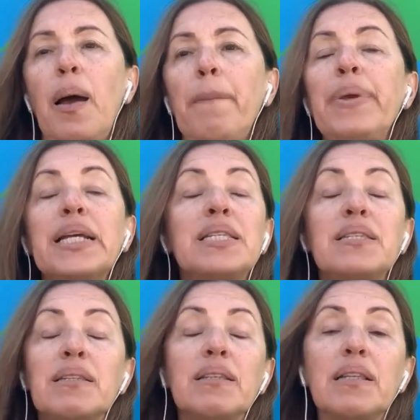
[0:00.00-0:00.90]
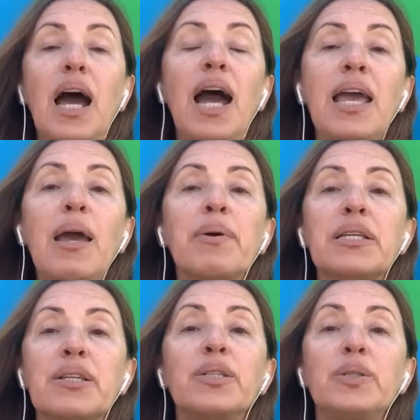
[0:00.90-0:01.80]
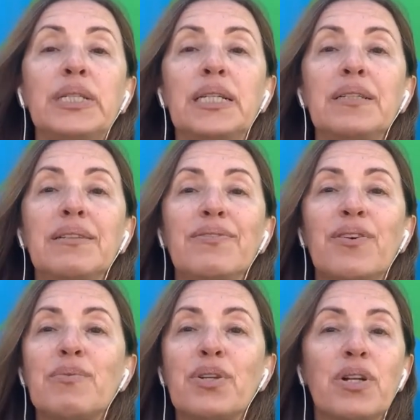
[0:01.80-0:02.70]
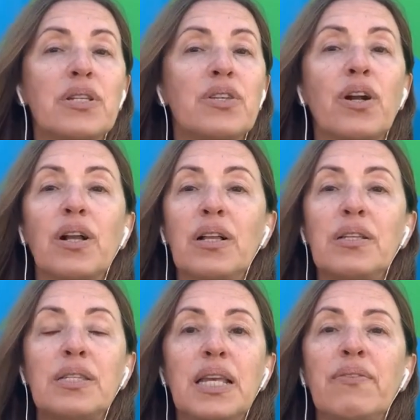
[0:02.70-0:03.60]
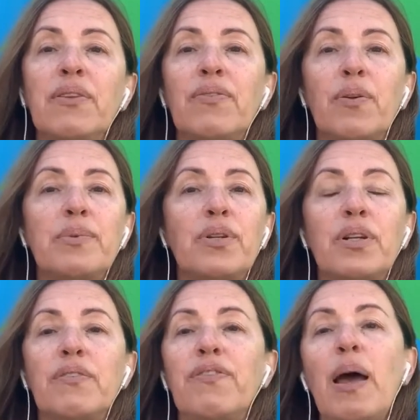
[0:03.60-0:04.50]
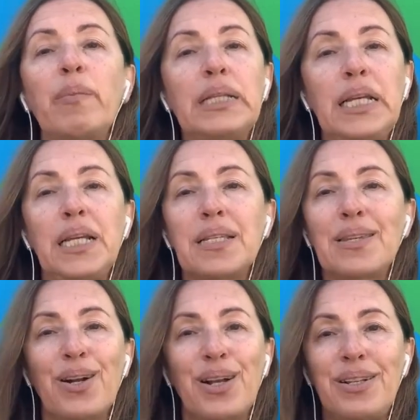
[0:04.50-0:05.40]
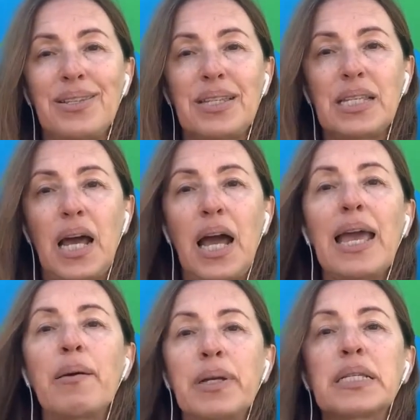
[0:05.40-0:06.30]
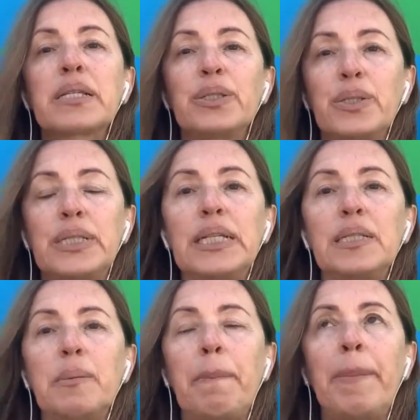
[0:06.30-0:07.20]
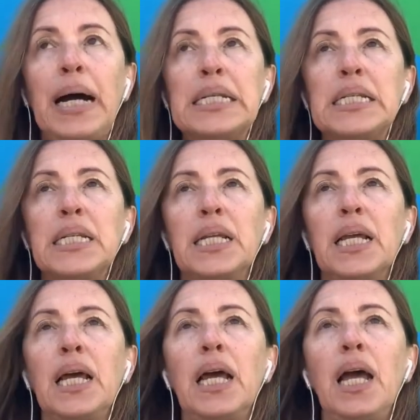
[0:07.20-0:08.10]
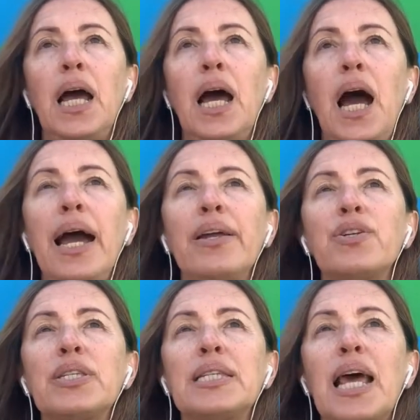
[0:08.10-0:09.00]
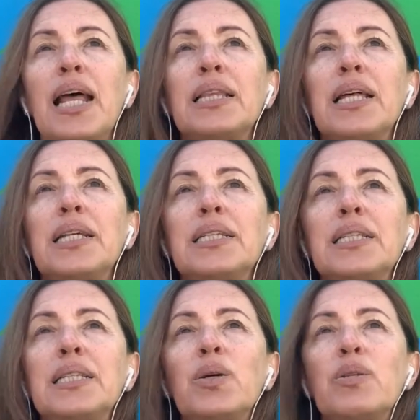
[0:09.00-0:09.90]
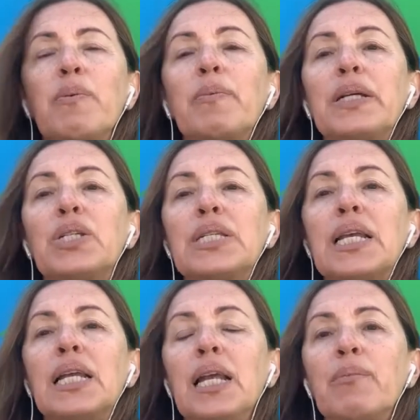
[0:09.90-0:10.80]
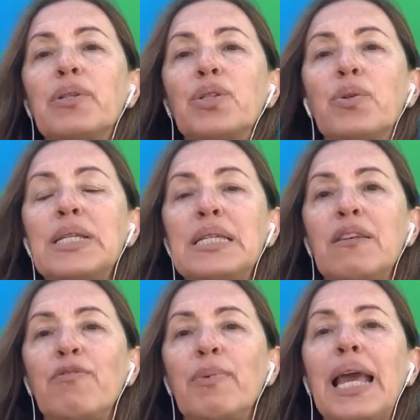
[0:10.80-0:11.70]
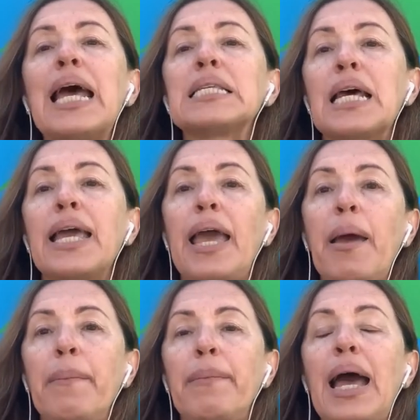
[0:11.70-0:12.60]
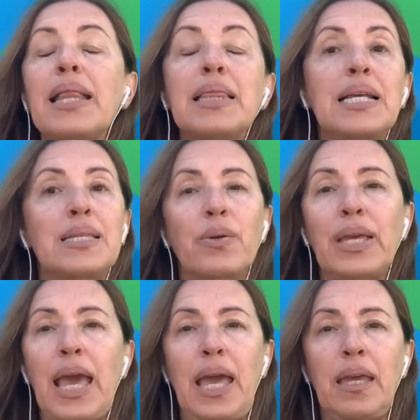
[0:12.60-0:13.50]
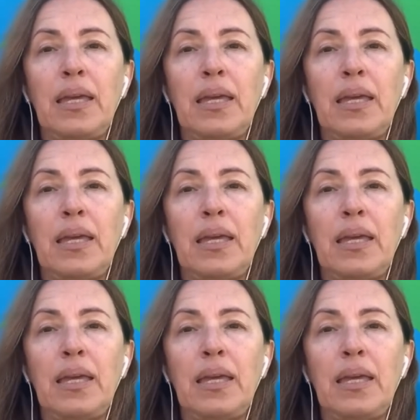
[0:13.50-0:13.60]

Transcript: Because I am excluded from certain circles, even from certain family circles. I am excluded, but I understand that those people are just unable to receive me as I am, and that's okay.